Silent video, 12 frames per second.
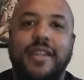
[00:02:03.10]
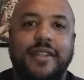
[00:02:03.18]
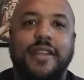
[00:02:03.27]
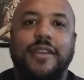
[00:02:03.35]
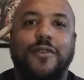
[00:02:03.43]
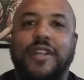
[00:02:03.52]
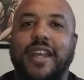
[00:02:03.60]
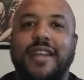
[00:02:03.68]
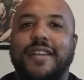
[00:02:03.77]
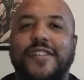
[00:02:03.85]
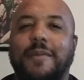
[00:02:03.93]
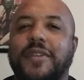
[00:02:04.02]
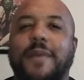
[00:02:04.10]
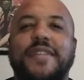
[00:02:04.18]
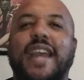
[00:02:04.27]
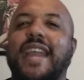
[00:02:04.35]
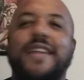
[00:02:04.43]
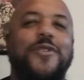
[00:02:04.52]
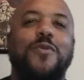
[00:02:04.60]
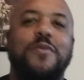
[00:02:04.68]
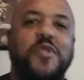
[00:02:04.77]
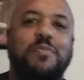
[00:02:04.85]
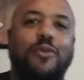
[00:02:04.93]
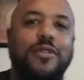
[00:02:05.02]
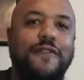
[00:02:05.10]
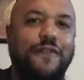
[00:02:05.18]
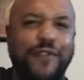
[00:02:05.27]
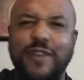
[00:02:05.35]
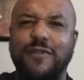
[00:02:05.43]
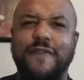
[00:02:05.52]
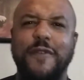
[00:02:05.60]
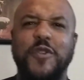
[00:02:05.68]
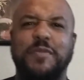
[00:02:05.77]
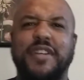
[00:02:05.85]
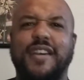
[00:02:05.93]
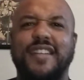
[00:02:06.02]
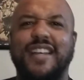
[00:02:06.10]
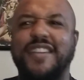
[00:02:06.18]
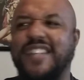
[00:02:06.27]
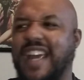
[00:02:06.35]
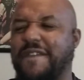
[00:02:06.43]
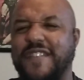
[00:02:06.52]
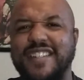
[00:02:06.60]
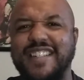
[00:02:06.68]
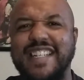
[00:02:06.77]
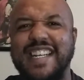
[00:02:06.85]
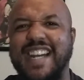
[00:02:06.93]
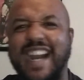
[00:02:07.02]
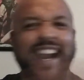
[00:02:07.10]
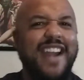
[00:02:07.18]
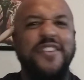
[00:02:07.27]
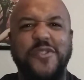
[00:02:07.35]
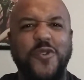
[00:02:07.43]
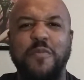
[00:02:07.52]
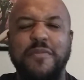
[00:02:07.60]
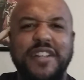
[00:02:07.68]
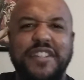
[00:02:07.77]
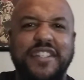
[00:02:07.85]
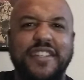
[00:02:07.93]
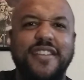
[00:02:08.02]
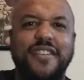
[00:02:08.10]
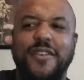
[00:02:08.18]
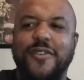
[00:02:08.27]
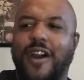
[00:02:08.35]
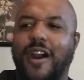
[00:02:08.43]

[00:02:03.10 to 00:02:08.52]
anything, okay? Because sometimes I hate doing spoiler-free reviews because I just have to hide so much shit, you know?